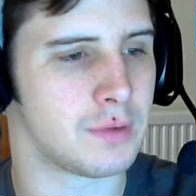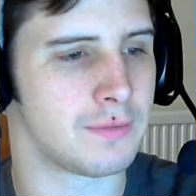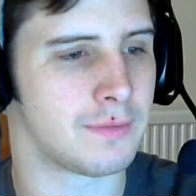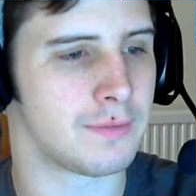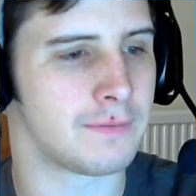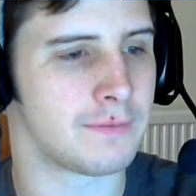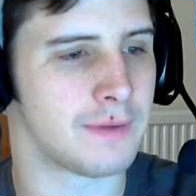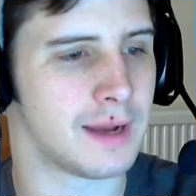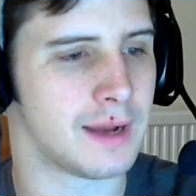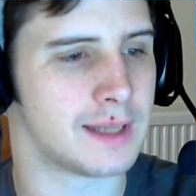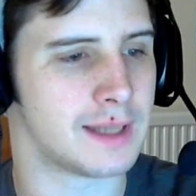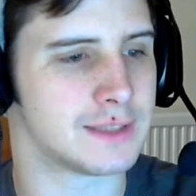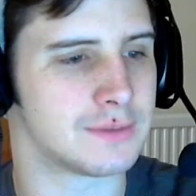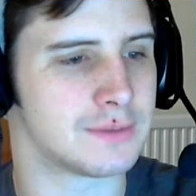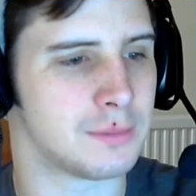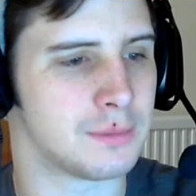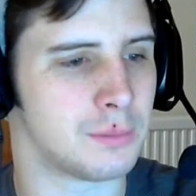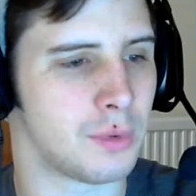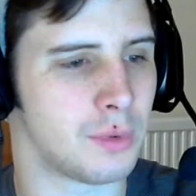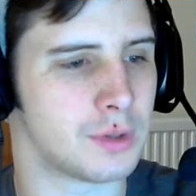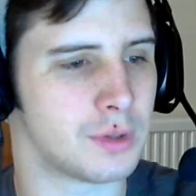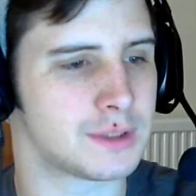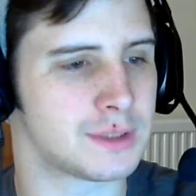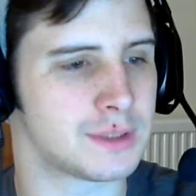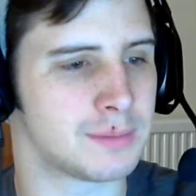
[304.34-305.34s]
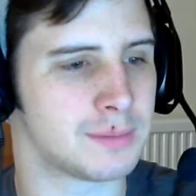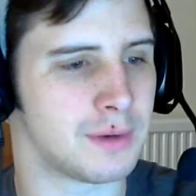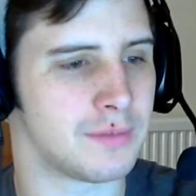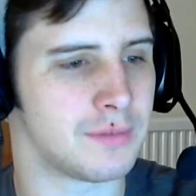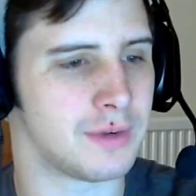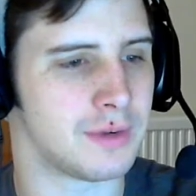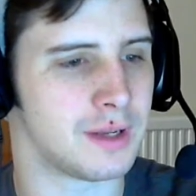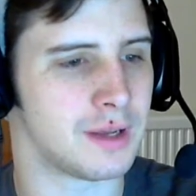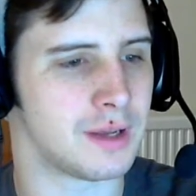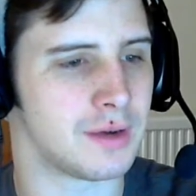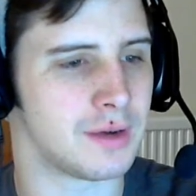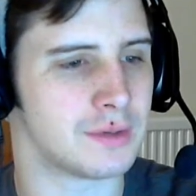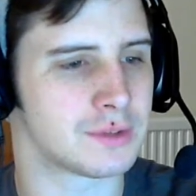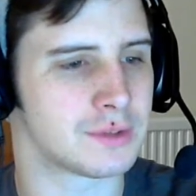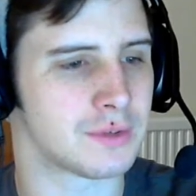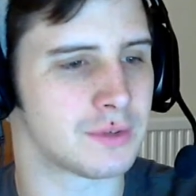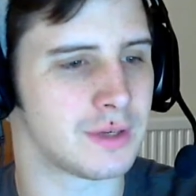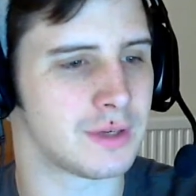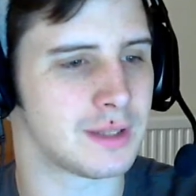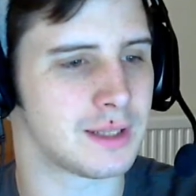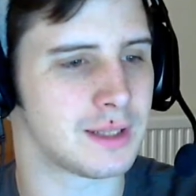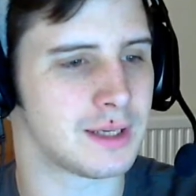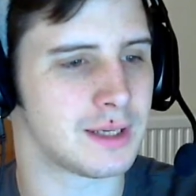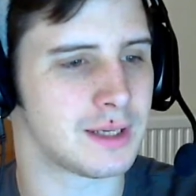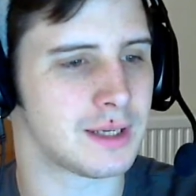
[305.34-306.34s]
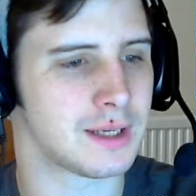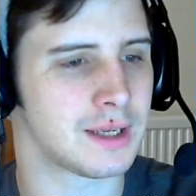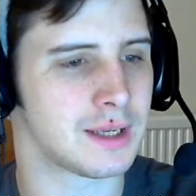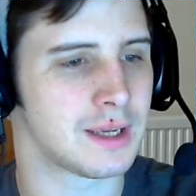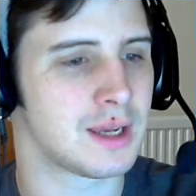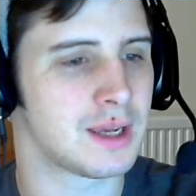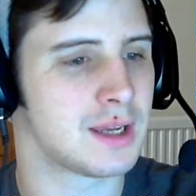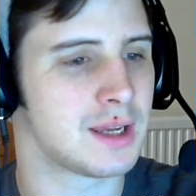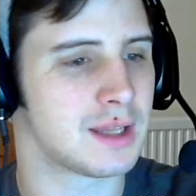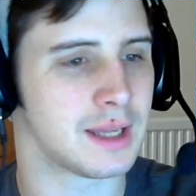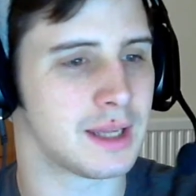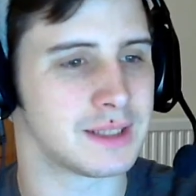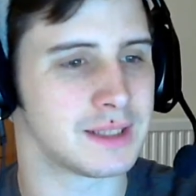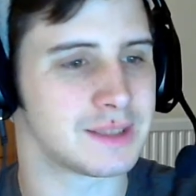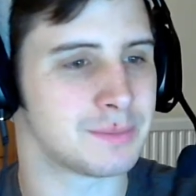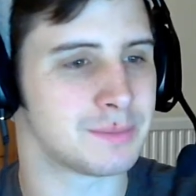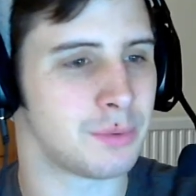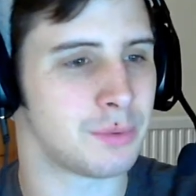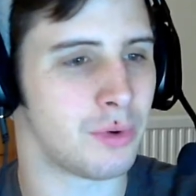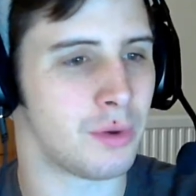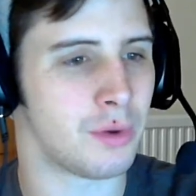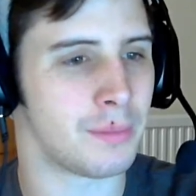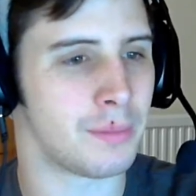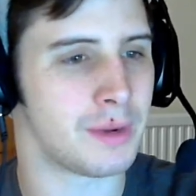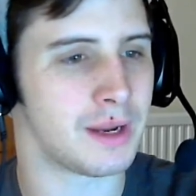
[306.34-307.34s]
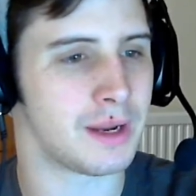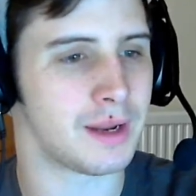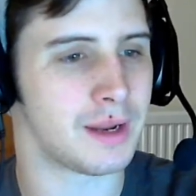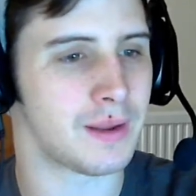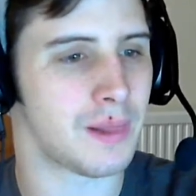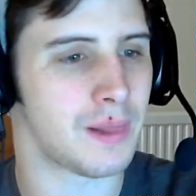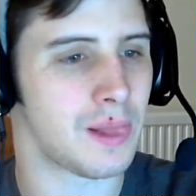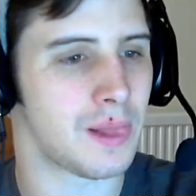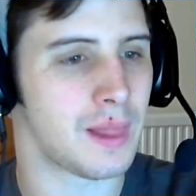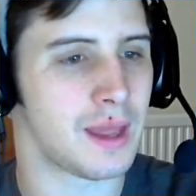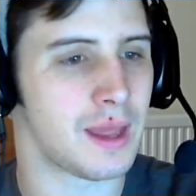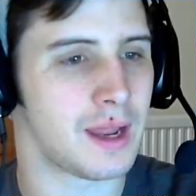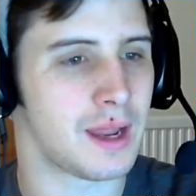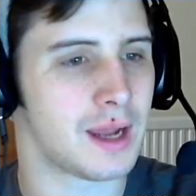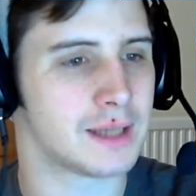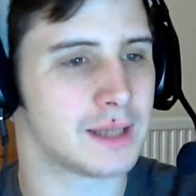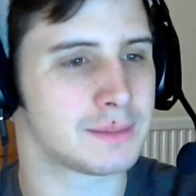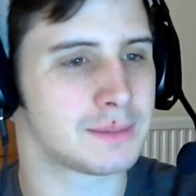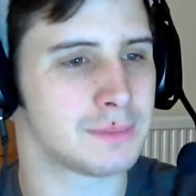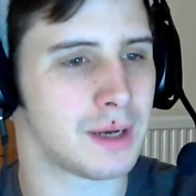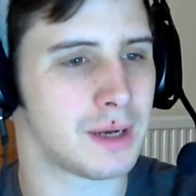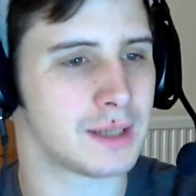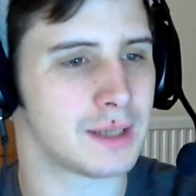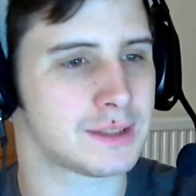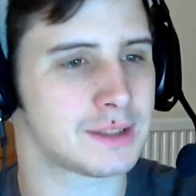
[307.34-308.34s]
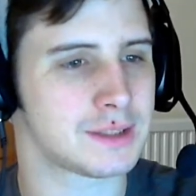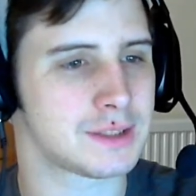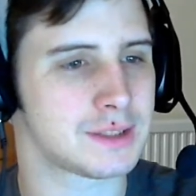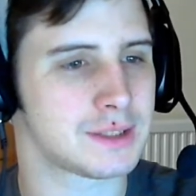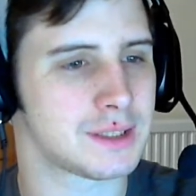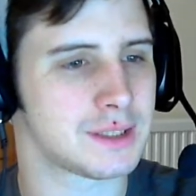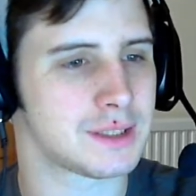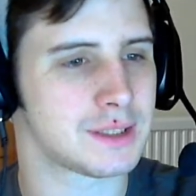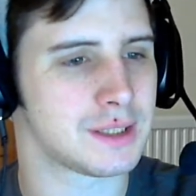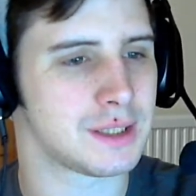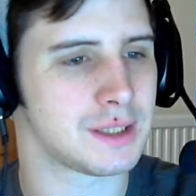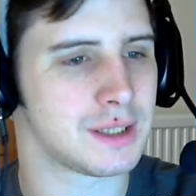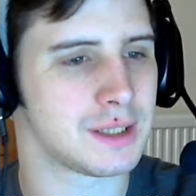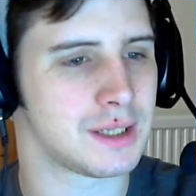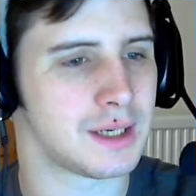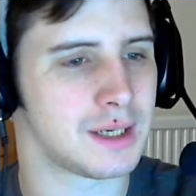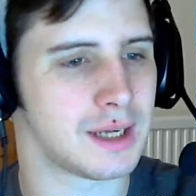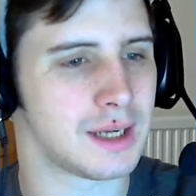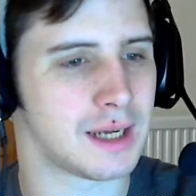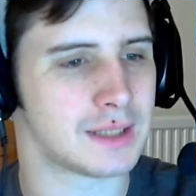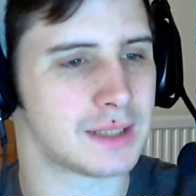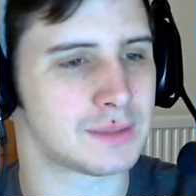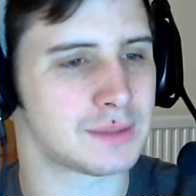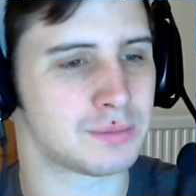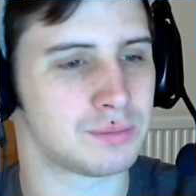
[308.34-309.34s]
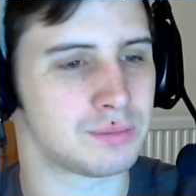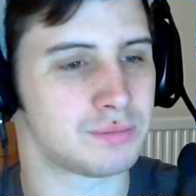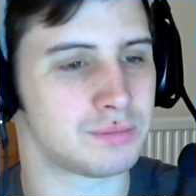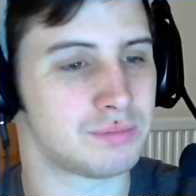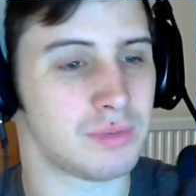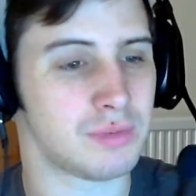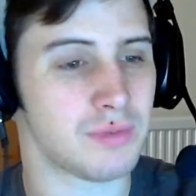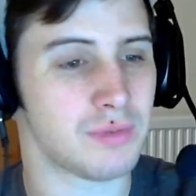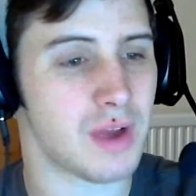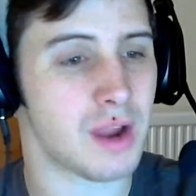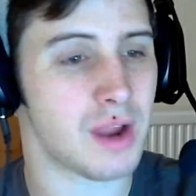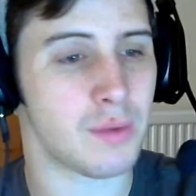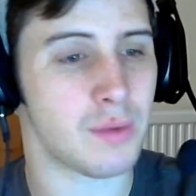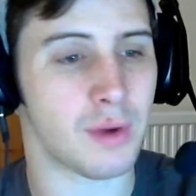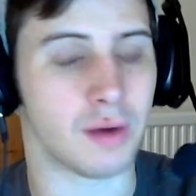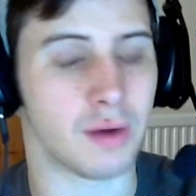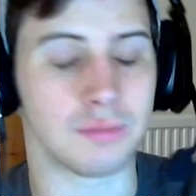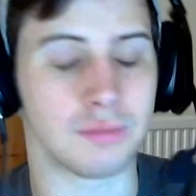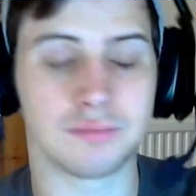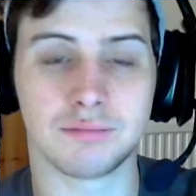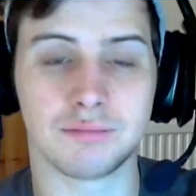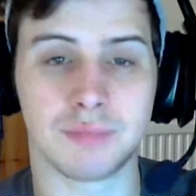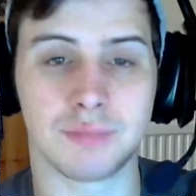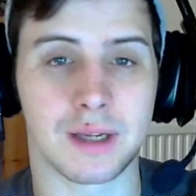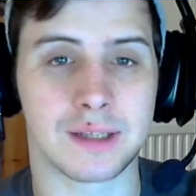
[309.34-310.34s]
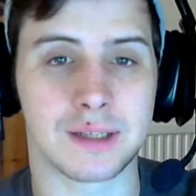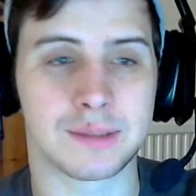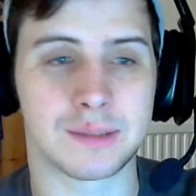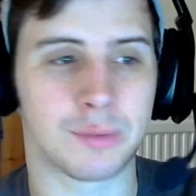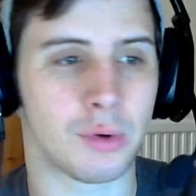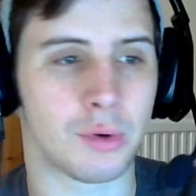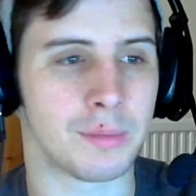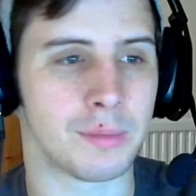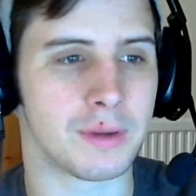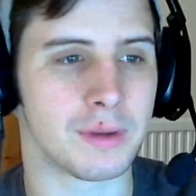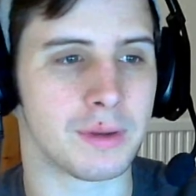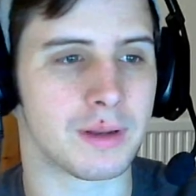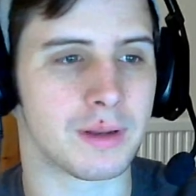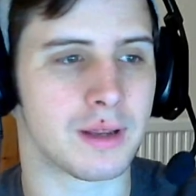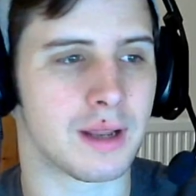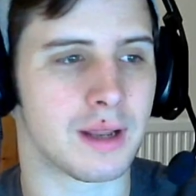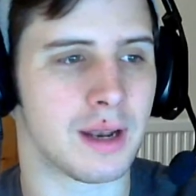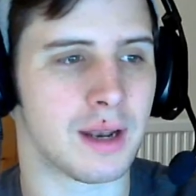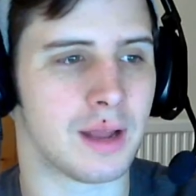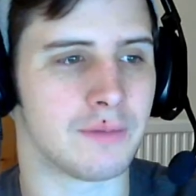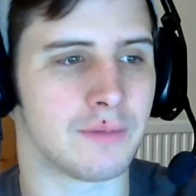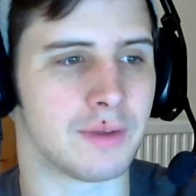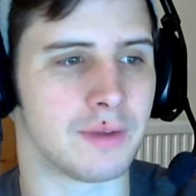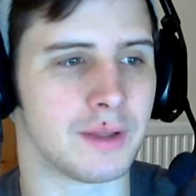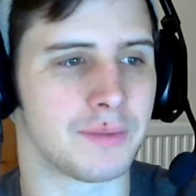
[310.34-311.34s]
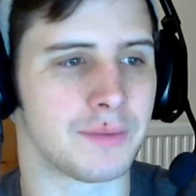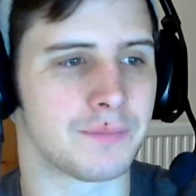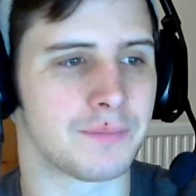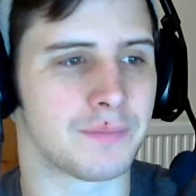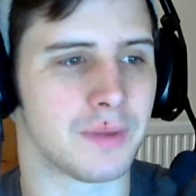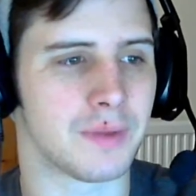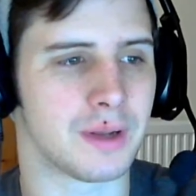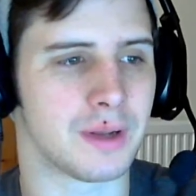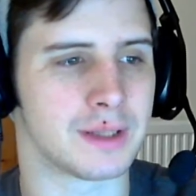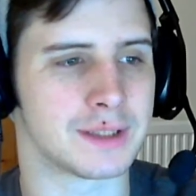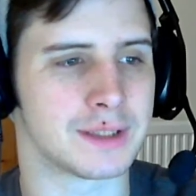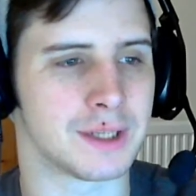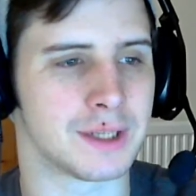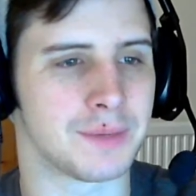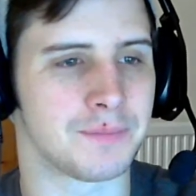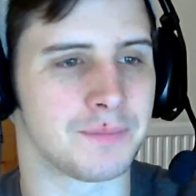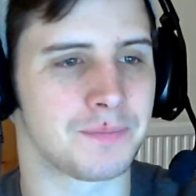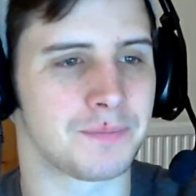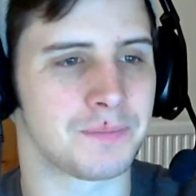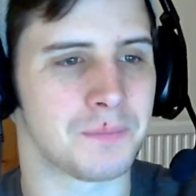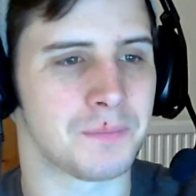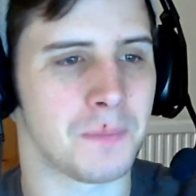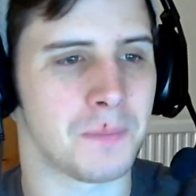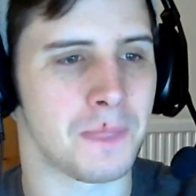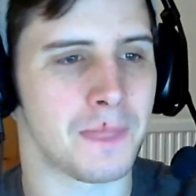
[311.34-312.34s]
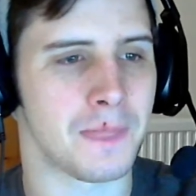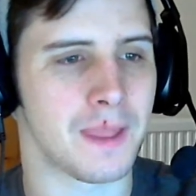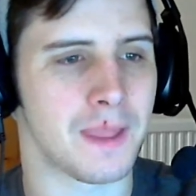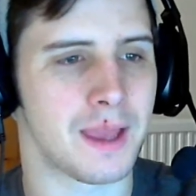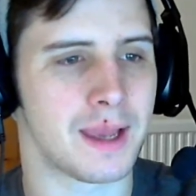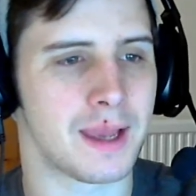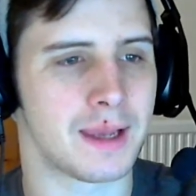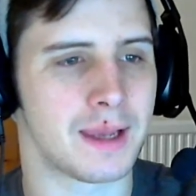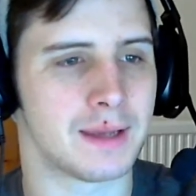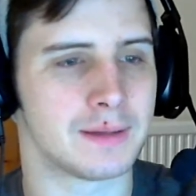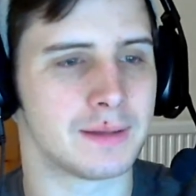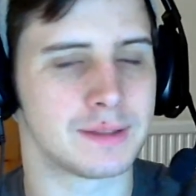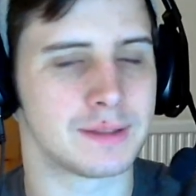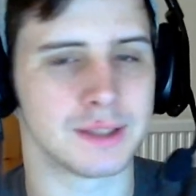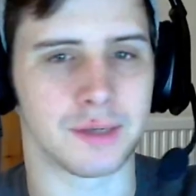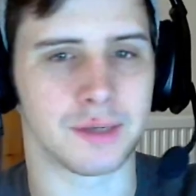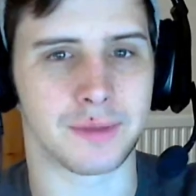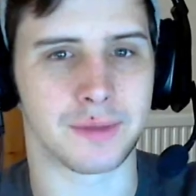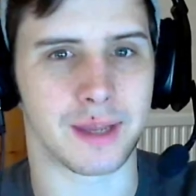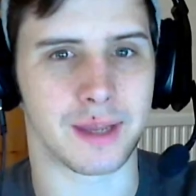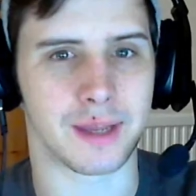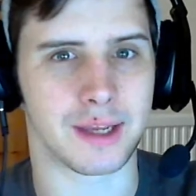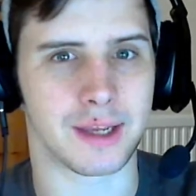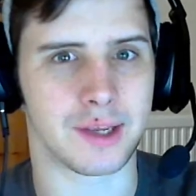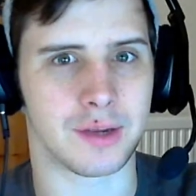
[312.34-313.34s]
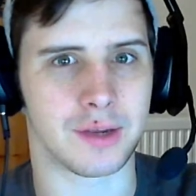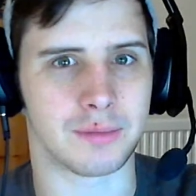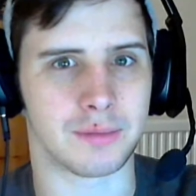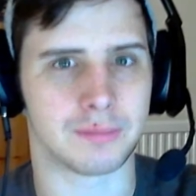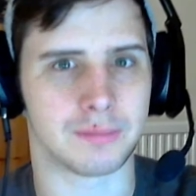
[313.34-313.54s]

fans from watching my videos or anything. They support me as much as very well. They support me lovely, honestly. So thank you.